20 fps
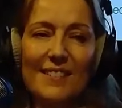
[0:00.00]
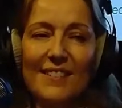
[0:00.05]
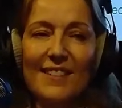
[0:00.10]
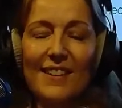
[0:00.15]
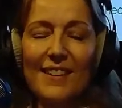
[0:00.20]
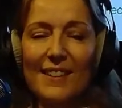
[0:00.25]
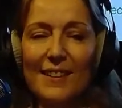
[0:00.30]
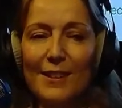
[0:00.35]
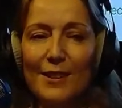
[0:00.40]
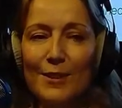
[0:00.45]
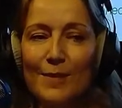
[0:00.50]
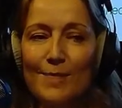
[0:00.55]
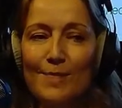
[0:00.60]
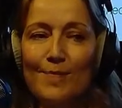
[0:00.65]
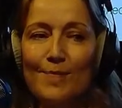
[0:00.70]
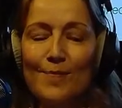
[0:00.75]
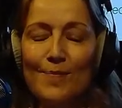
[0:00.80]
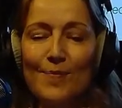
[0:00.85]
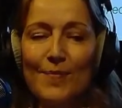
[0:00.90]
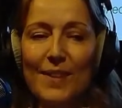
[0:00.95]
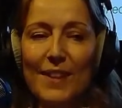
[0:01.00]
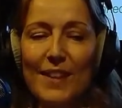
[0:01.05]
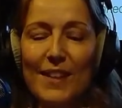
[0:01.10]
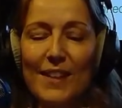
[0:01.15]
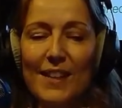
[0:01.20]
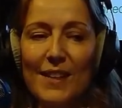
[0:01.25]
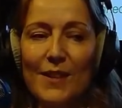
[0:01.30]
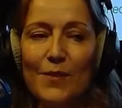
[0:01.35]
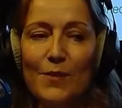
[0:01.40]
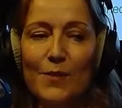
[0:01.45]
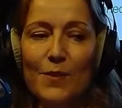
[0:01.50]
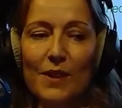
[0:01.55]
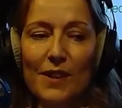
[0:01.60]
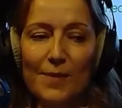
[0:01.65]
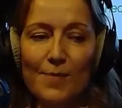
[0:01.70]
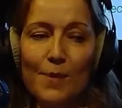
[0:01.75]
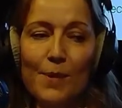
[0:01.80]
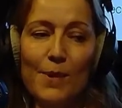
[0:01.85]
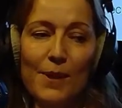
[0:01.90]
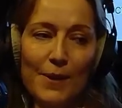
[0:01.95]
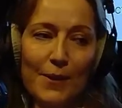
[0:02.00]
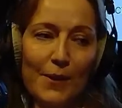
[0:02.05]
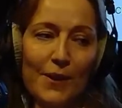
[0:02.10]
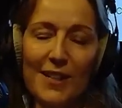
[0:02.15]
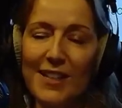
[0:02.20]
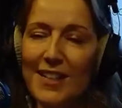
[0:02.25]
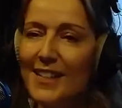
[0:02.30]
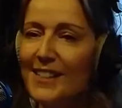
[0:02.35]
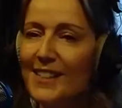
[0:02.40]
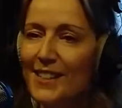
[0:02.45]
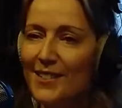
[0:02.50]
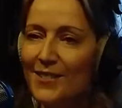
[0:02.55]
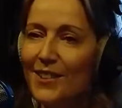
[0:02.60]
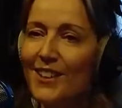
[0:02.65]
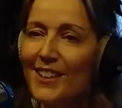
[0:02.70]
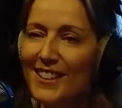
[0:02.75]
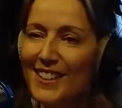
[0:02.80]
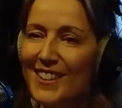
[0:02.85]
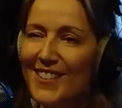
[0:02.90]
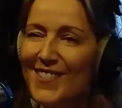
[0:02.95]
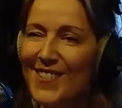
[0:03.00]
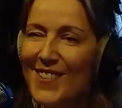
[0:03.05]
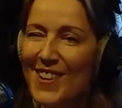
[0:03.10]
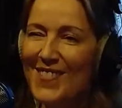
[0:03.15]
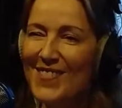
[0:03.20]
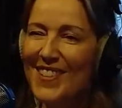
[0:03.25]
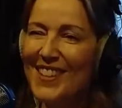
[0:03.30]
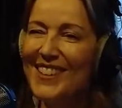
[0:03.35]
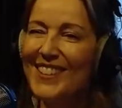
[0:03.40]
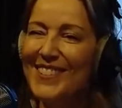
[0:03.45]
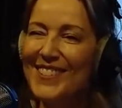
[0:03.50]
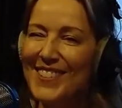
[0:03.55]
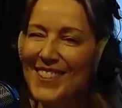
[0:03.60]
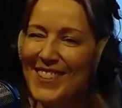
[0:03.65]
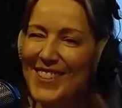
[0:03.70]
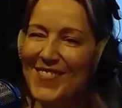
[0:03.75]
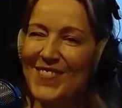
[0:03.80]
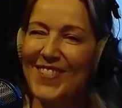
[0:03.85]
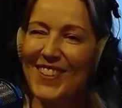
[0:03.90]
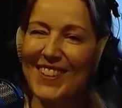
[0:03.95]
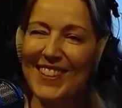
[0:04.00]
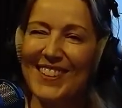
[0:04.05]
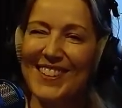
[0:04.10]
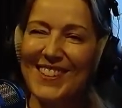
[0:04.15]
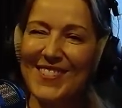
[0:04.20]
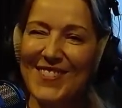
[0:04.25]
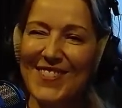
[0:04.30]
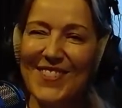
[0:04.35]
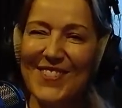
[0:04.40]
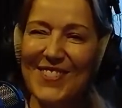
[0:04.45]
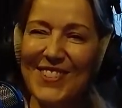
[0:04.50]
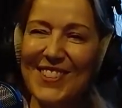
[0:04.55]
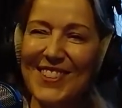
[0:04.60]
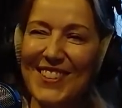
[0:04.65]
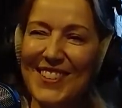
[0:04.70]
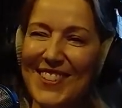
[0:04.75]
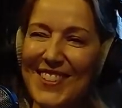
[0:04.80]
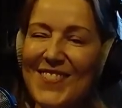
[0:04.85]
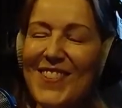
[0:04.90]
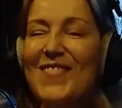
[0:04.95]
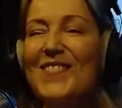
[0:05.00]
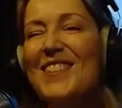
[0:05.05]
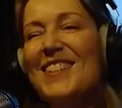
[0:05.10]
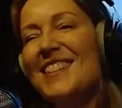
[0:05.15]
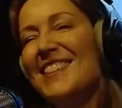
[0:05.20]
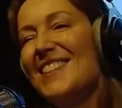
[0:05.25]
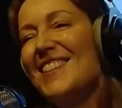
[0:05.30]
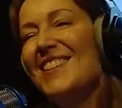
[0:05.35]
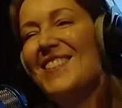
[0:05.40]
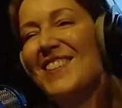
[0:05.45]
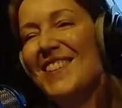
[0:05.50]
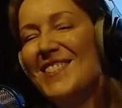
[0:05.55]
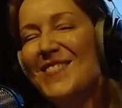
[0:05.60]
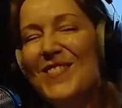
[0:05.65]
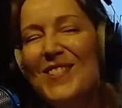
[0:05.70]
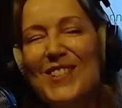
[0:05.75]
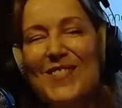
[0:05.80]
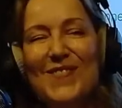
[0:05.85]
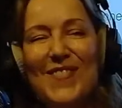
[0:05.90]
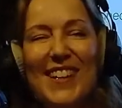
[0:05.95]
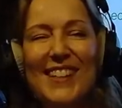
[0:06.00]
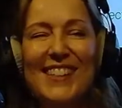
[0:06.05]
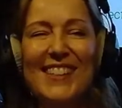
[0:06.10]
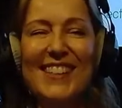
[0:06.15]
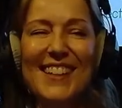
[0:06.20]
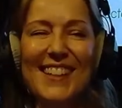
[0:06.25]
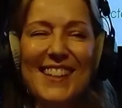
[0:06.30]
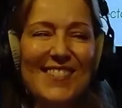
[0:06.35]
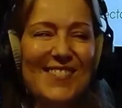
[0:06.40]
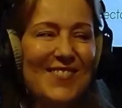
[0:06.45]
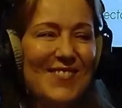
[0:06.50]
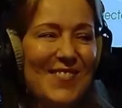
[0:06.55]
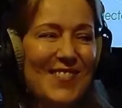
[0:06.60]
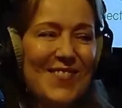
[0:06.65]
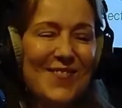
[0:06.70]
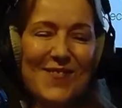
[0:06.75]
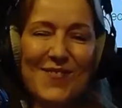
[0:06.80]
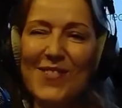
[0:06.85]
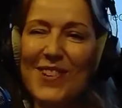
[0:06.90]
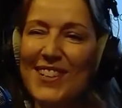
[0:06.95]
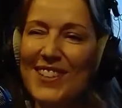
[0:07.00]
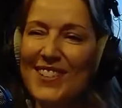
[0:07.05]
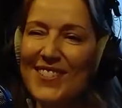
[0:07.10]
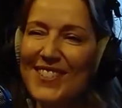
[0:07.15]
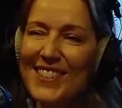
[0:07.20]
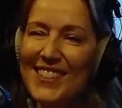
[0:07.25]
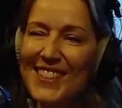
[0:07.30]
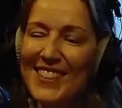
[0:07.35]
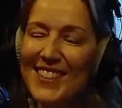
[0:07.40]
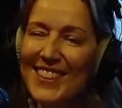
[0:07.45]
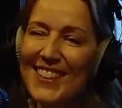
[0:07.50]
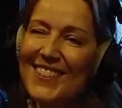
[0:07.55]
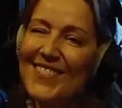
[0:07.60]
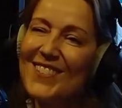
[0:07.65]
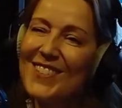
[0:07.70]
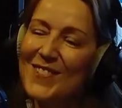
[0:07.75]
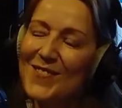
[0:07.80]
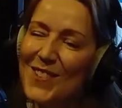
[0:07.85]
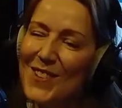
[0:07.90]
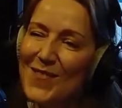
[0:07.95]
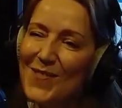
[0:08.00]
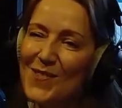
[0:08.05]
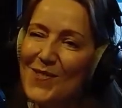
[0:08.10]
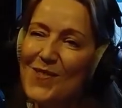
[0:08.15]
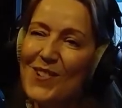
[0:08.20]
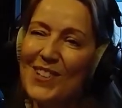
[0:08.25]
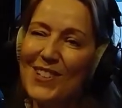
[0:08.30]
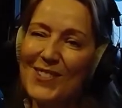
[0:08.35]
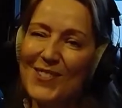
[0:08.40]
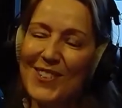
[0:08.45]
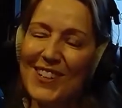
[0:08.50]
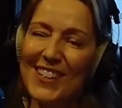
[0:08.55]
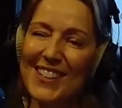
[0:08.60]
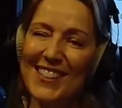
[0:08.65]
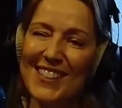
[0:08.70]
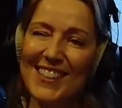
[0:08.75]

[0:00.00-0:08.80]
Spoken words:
I've probably got an easier ride than maybe a lot of compliance people do. Yeah. Maybe it's probably better now, but when I was doing it, it was a bit more Wild West.